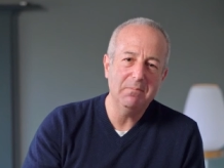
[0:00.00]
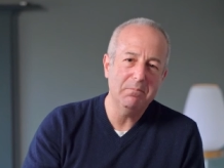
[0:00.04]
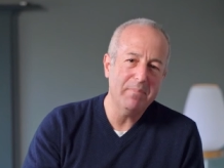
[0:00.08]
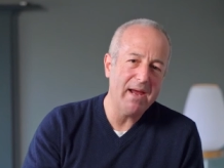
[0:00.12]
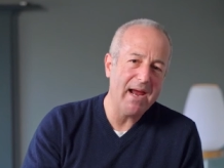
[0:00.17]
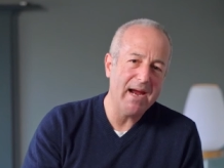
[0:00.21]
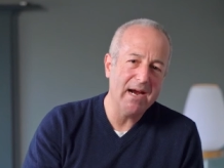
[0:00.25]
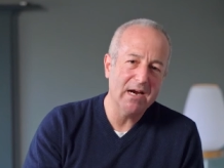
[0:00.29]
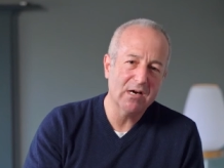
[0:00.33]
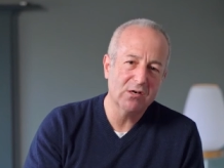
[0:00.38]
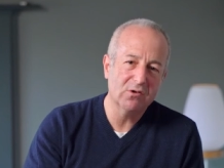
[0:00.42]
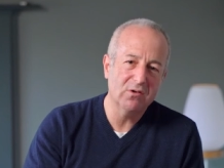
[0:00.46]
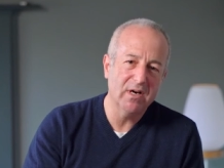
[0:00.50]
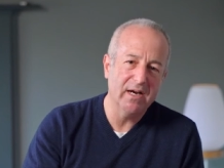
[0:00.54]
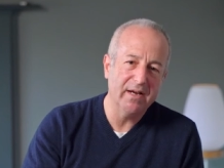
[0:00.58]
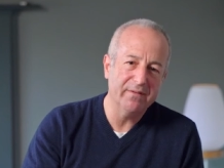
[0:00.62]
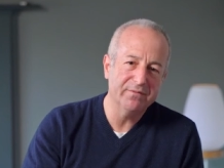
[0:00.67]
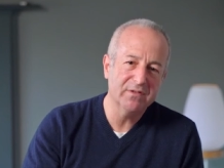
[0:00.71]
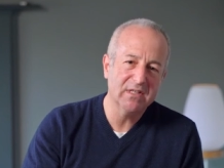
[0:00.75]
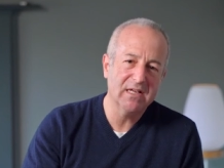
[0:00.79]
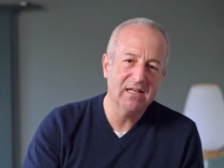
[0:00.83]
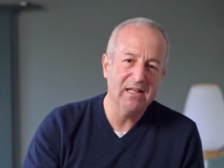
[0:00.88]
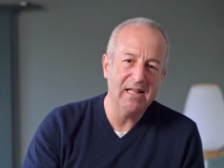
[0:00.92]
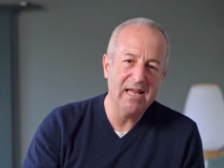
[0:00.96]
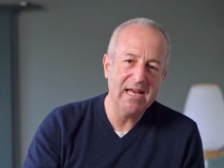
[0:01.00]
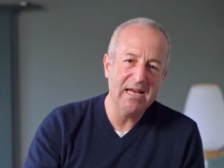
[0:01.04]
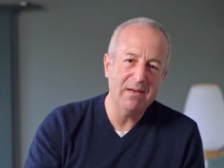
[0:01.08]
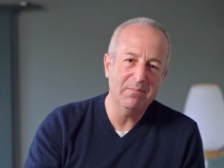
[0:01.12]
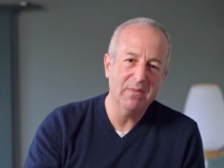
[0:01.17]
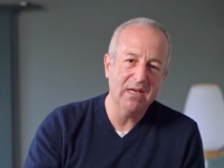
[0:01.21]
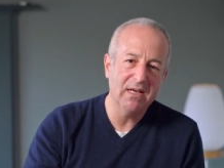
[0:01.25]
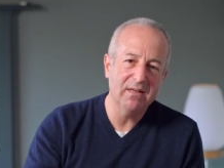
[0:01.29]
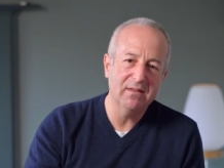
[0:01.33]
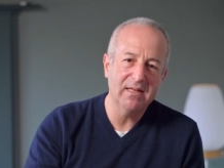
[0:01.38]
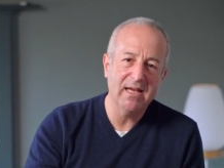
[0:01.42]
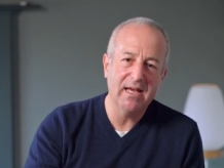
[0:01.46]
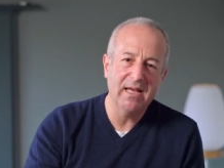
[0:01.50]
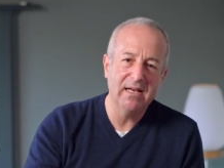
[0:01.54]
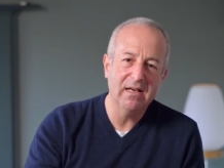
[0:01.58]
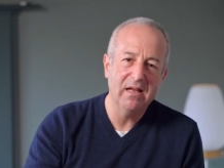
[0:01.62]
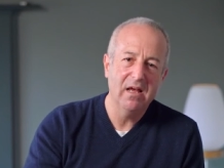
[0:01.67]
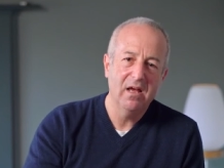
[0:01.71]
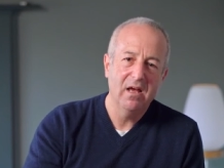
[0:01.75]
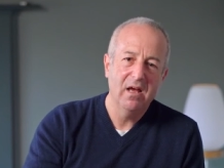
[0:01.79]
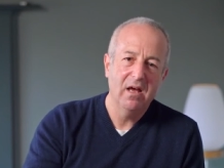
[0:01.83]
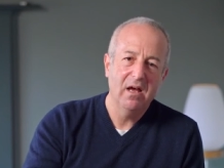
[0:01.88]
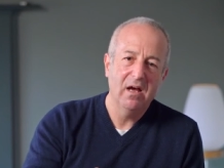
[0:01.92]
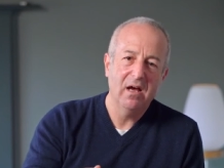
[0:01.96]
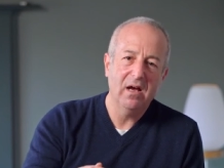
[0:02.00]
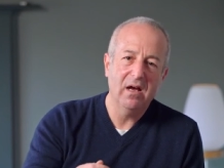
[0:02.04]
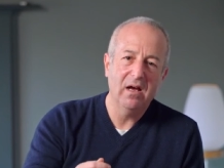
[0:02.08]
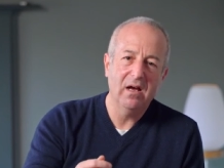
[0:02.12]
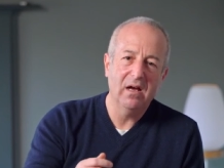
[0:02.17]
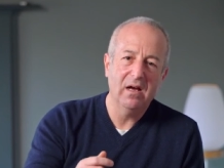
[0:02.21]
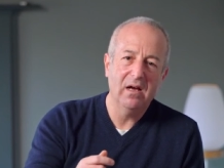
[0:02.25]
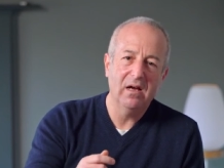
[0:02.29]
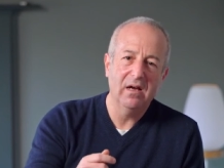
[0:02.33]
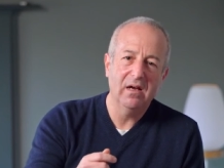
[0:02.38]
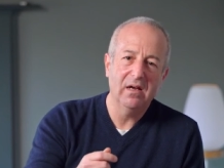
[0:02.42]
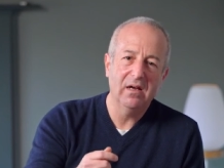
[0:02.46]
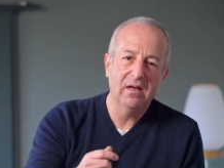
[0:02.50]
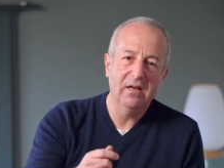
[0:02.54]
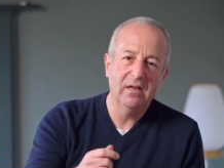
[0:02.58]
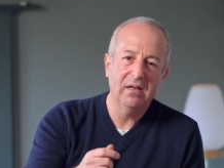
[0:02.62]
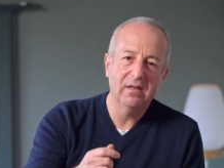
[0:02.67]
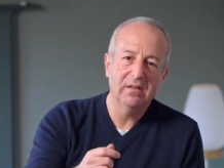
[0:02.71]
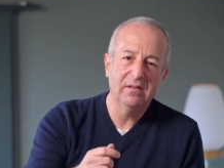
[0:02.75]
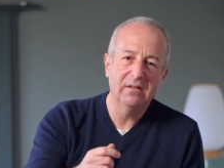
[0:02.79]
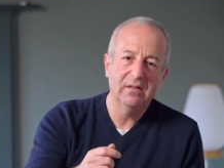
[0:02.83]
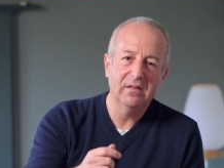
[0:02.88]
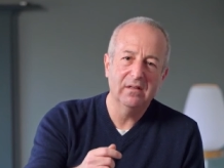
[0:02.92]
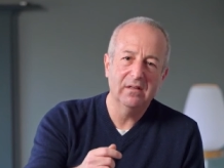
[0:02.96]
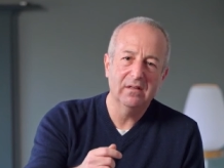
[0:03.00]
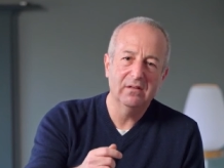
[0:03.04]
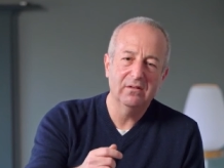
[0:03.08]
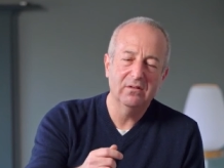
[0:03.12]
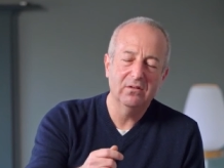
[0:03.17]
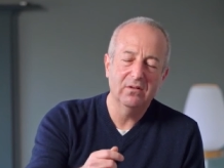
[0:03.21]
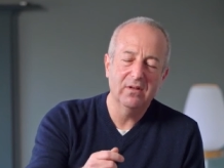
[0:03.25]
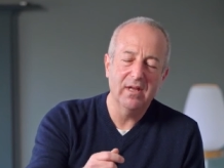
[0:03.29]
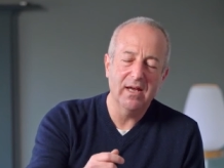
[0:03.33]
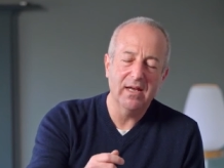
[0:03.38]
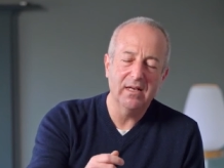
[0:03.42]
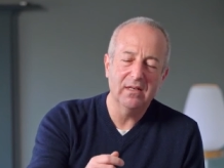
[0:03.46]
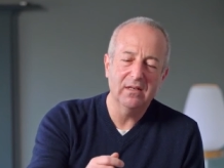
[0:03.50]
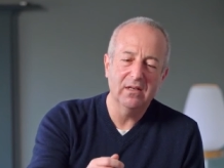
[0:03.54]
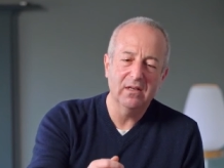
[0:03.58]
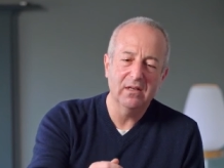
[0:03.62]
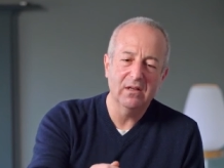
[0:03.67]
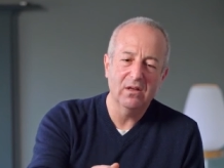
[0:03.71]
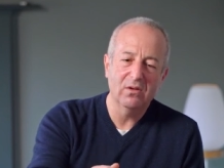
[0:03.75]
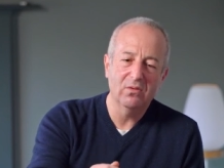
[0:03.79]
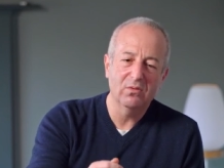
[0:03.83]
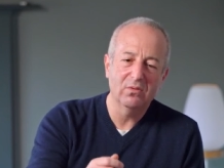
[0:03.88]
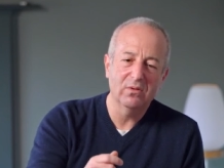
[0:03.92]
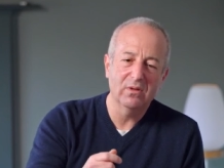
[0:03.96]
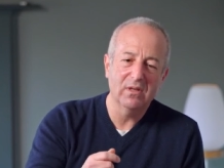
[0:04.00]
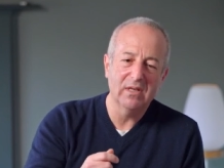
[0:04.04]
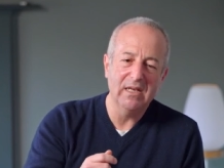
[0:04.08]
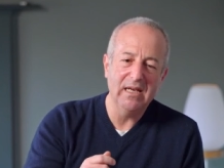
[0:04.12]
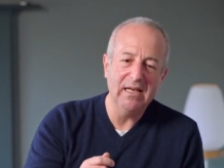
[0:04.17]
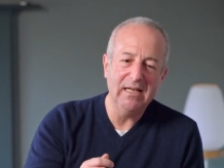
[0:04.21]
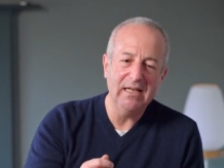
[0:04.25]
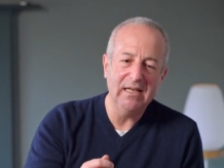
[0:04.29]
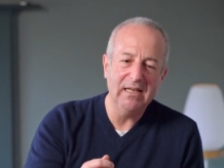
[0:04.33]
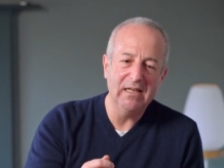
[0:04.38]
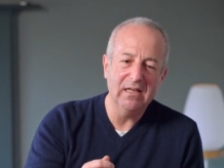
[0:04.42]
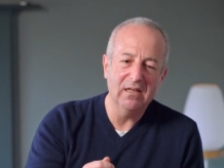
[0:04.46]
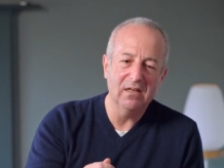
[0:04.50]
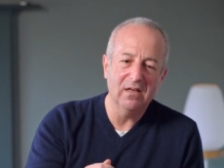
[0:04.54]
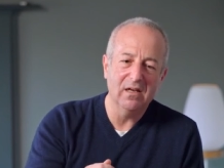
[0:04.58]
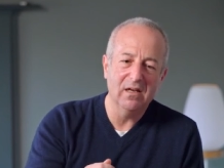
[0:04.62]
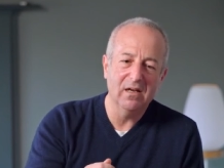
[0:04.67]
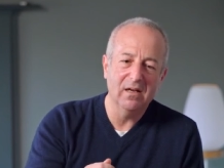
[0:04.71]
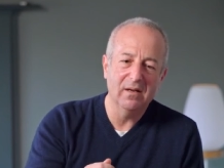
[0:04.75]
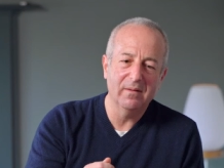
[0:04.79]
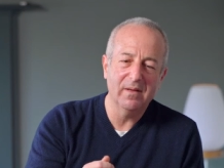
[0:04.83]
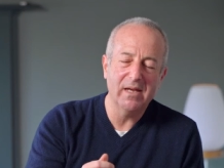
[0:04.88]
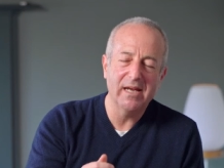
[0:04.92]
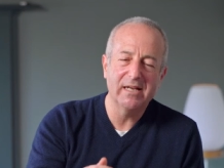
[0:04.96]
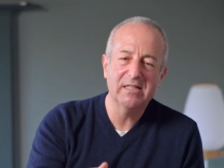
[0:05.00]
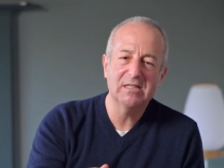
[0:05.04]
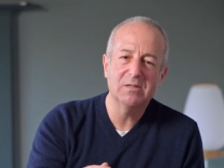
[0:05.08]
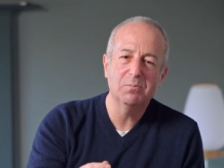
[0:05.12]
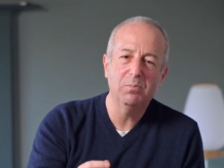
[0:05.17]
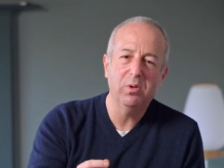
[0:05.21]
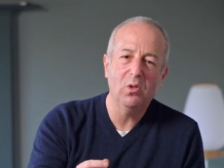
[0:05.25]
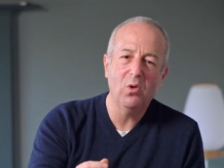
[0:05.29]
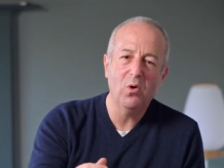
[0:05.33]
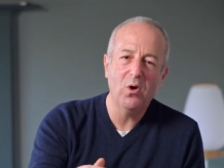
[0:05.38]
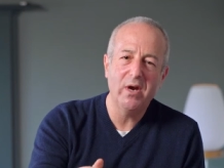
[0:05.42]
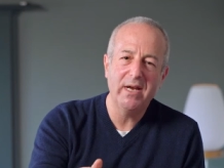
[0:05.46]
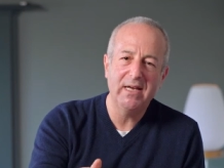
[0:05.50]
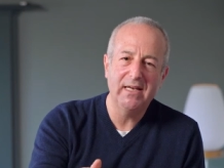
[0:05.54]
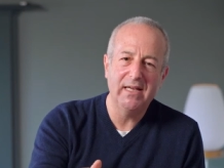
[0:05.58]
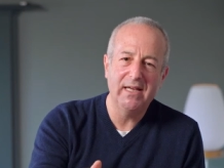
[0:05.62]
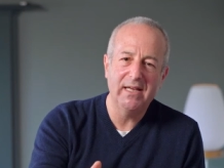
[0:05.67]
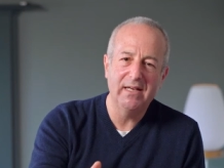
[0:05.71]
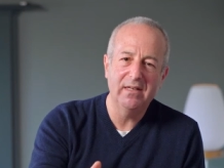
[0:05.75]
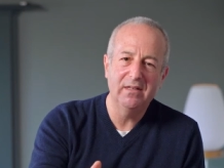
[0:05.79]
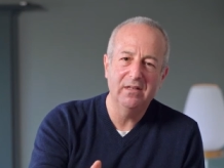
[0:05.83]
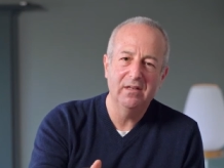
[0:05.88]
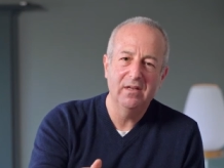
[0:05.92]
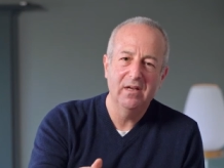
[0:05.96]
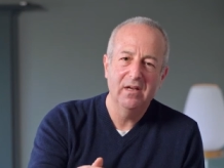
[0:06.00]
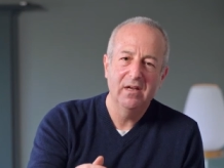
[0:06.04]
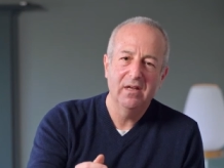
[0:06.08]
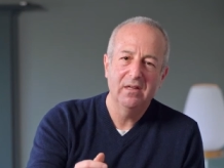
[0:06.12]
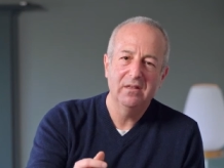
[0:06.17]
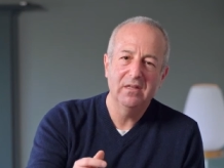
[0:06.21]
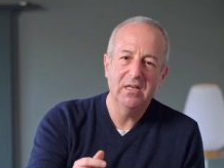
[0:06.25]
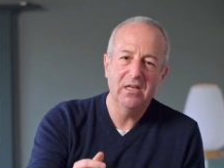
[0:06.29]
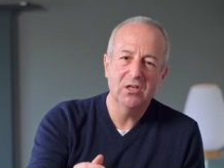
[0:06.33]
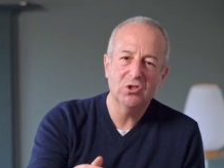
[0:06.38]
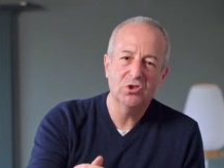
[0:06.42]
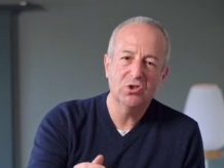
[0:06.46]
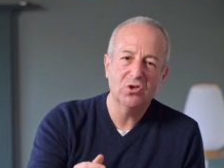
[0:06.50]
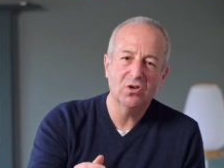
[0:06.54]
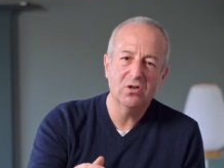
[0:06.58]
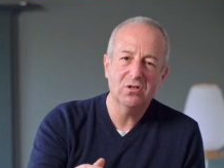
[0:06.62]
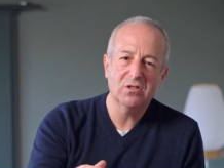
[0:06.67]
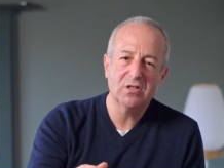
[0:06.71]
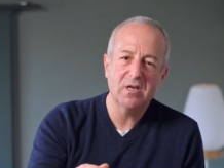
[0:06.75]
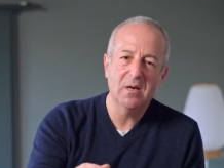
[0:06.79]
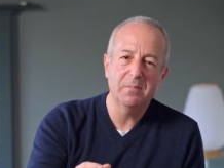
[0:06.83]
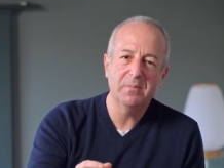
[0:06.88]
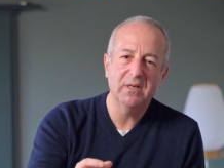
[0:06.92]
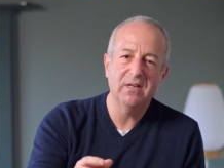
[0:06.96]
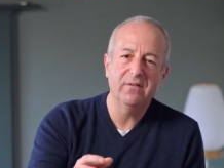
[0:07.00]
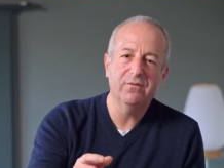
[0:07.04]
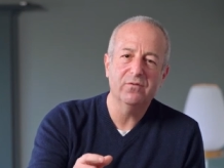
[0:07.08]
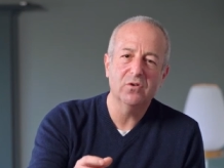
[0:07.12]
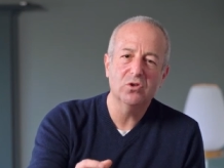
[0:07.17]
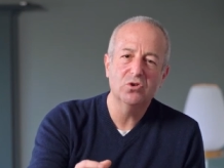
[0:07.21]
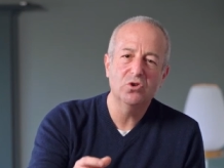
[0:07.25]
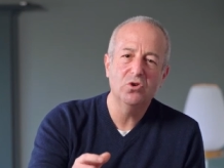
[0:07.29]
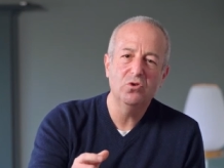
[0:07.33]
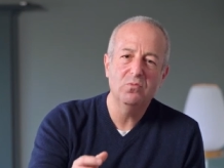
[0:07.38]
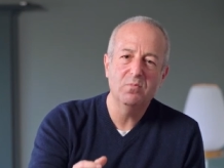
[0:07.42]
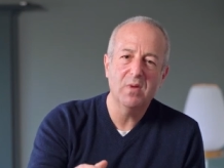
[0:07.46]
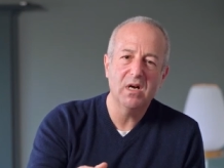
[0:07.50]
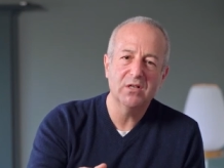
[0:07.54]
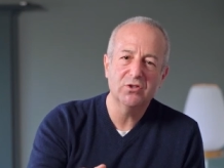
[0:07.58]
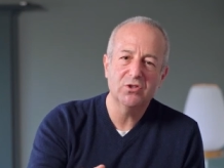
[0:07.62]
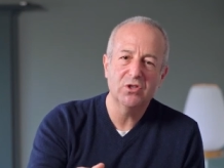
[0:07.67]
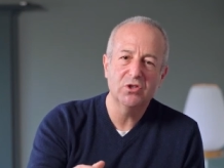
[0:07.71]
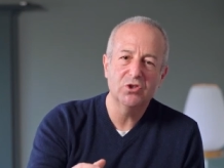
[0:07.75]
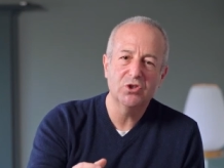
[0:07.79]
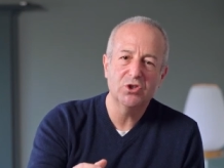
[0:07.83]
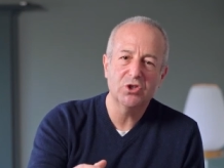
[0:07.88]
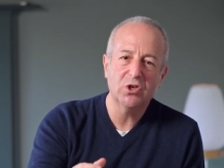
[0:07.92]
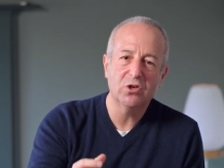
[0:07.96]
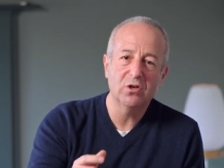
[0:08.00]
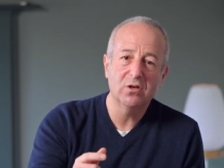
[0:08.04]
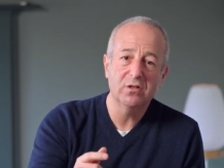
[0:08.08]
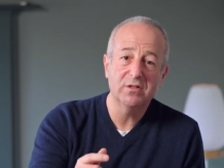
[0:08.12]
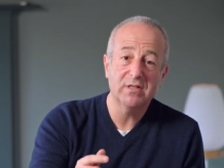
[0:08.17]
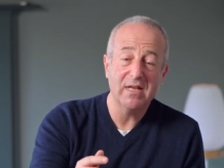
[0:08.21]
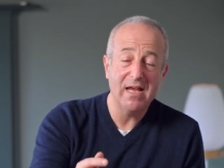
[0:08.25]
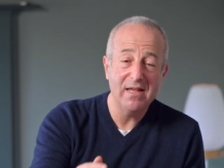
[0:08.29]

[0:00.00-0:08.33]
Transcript: paragraphs, claiming that, uh, that he uh, exploited the insurance company for too much insurance.